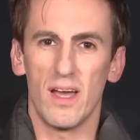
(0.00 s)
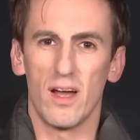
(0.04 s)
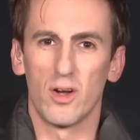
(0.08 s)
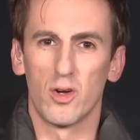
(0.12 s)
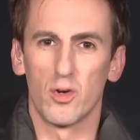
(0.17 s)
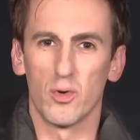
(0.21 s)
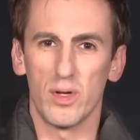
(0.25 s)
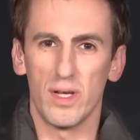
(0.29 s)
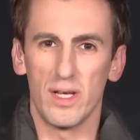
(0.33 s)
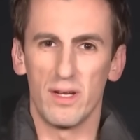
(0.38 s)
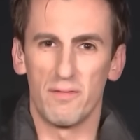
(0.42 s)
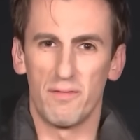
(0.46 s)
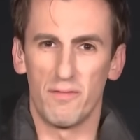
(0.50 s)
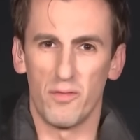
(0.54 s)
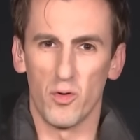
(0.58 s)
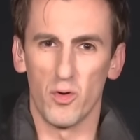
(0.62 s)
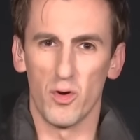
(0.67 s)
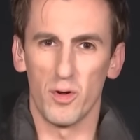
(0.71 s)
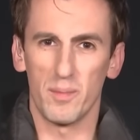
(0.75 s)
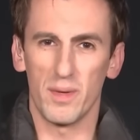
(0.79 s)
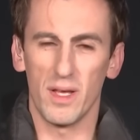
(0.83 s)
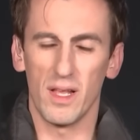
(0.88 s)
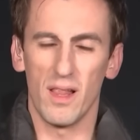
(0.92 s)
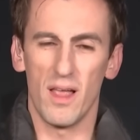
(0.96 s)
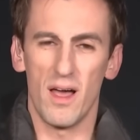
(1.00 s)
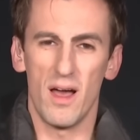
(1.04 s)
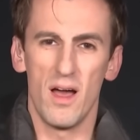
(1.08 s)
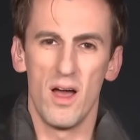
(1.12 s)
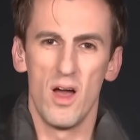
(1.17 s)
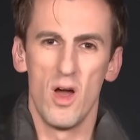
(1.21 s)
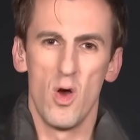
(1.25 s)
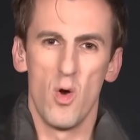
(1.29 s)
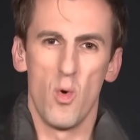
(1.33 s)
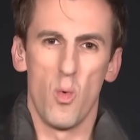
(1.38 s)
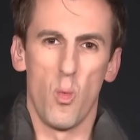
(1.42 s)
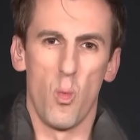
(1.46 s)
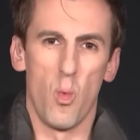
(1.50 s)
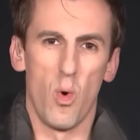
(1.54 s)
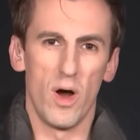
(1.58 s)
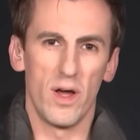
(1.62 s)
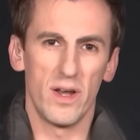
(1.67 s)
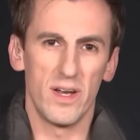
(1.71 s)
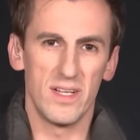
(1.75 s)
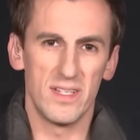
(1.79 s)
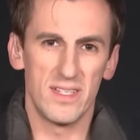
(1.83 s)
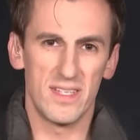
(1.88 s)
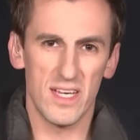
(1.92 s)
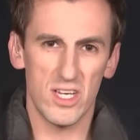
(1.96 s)
agreed formula.
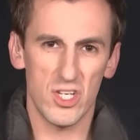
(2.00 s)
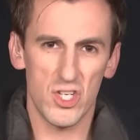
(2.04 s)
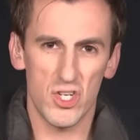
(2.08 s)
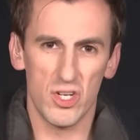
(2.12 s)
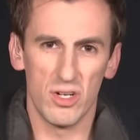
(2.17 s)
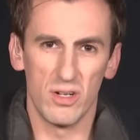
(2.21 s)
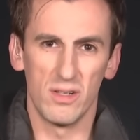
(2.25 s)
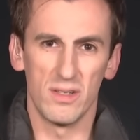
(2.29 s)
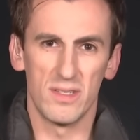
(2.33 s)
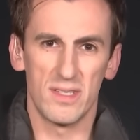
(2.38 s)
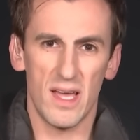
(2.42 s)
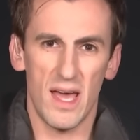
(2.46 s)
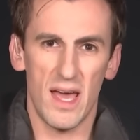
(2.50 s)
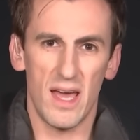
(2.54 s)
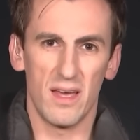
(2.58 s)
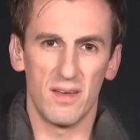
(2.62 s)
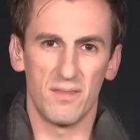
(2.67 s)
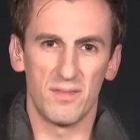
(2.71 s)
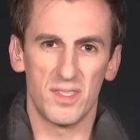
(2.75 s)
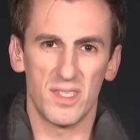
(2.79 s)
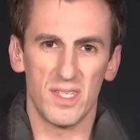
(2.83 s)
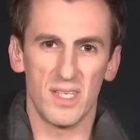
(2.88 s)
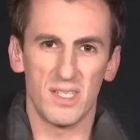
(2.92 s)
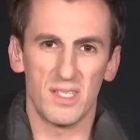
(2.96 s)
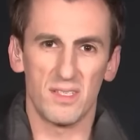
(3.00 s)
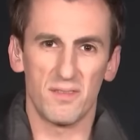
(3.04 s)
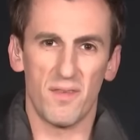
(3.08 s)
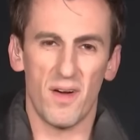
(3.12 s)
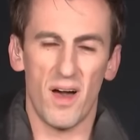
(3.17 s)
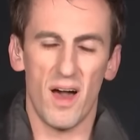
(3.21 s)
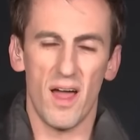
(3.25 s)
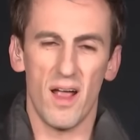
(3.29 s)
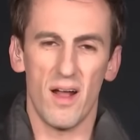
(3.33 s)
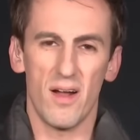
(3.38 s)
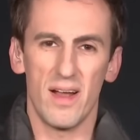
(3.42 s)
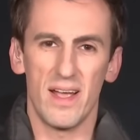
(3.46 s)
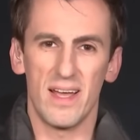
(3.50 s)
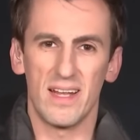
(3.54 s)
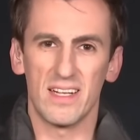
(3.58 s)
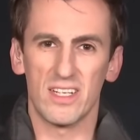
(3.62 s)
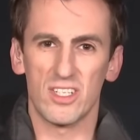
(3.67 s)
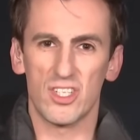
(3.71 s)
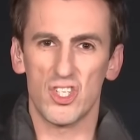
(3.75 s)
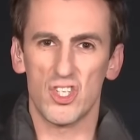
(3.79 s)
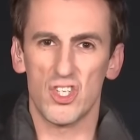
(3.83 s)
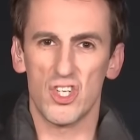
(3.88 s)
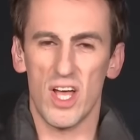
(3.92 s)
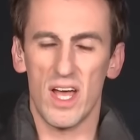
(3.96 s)
One additional day of ceasefire in
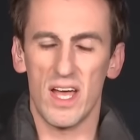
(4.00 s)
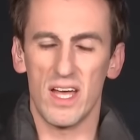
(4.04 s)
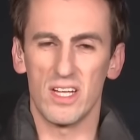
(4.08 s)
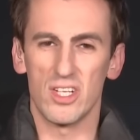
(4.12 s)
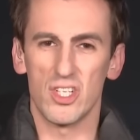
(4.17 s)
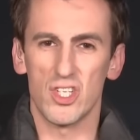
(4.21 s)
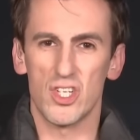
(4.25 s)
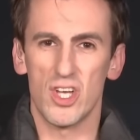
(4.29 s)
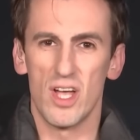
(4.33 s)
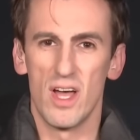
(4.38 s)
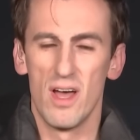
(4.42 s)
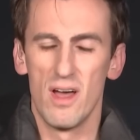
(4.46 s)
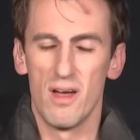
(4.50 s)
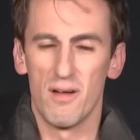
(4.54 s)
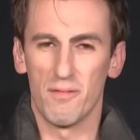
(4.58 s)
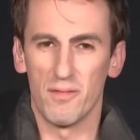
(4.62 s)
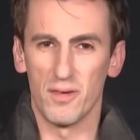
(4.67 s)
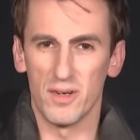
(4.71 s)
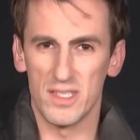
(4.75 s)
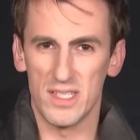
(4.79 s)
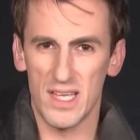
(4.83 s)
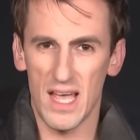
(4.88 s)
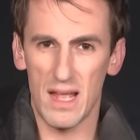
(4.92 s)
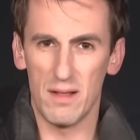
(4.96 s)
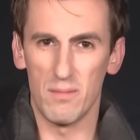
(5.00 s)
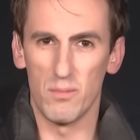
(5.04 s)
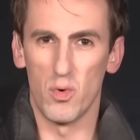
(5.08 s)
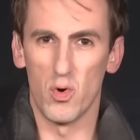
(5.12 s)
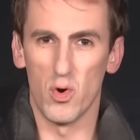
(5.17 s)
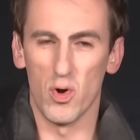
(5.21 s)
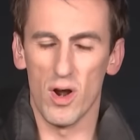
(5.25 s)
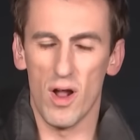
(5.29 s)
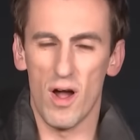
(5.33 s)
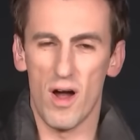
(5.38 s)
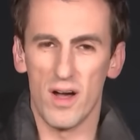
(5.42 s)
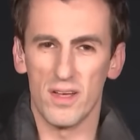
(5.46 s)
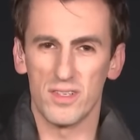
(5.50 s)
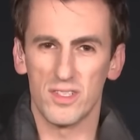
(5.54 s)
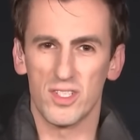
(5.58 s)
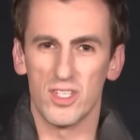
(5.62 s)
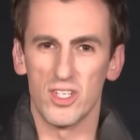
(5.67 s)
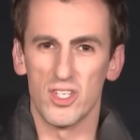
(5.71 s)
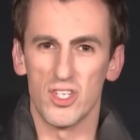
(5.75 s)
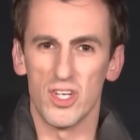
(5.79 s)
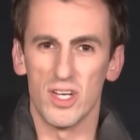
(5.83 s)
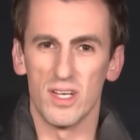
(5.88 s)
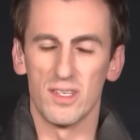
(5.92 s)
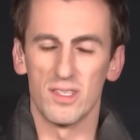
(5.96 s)
exchange for 10 more
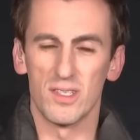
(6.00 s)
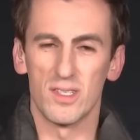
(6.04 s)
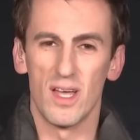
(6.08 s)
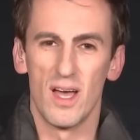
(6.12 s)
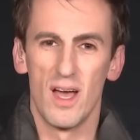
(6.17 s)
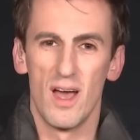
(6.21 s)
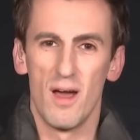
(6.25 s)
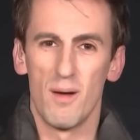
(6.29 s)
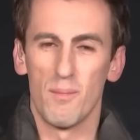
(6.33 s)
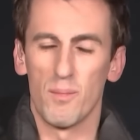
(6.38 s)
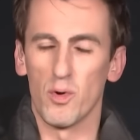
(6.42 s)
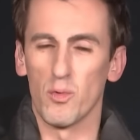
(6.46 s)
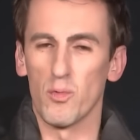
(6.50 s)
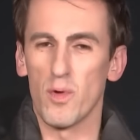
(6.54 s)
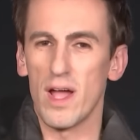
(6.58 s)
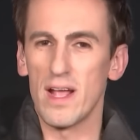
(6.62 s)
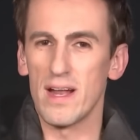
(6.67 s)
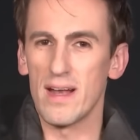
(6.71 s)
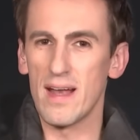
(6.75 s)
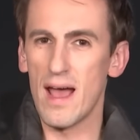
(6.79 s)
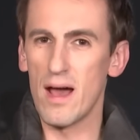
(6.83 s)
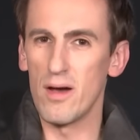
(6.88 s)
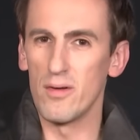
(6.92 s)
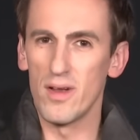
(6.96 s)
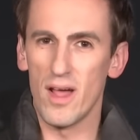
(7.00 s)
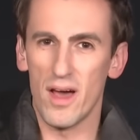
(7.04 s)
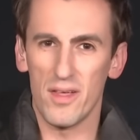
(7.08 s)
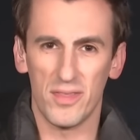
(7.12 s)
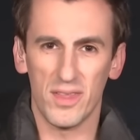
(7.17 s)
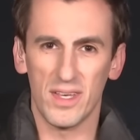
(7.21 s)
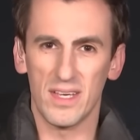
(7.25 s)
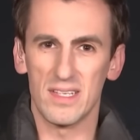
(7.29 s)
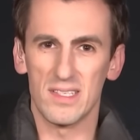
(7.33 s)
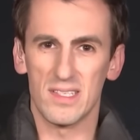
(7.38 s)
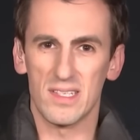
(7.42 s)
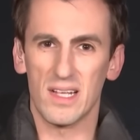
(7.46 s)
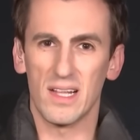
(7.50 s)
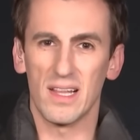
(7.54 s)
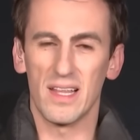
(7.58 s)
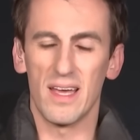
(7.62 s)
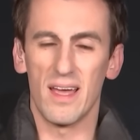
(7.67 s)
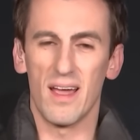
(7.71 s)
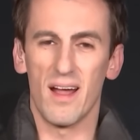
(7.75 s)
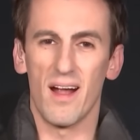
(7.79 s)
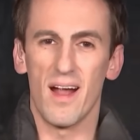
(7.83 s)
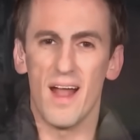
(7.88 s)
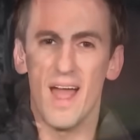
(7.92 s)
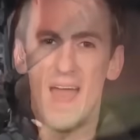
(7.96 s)
hostages. But right now, nothing is
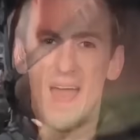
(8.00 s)
clear.